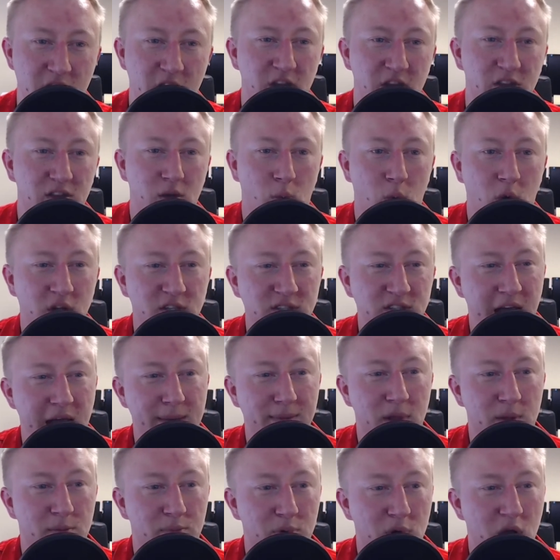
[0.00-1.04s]
The one time
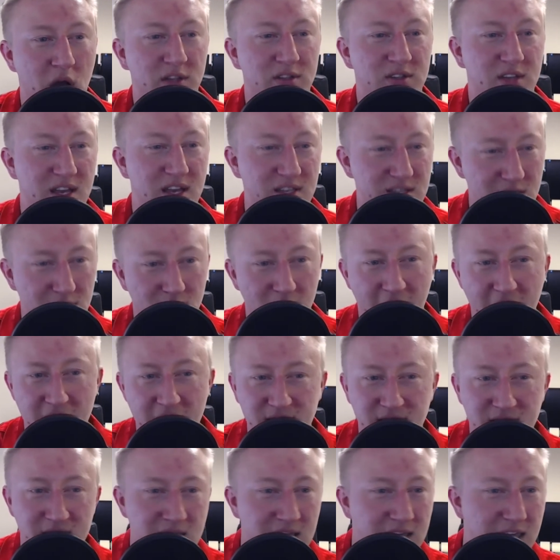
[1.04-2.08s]
LeBron doesn't rise
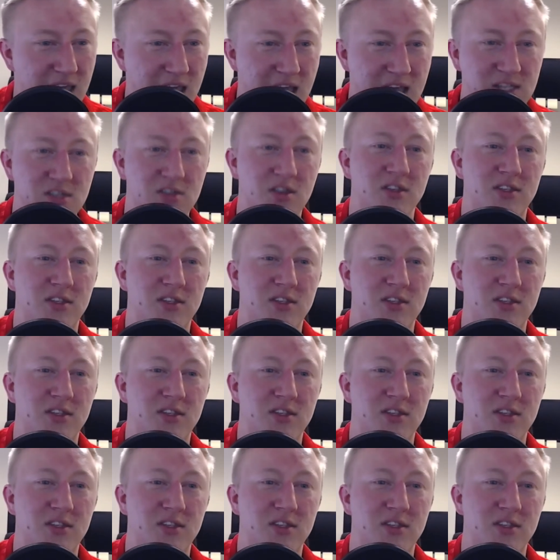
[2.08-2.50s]
to the occasion,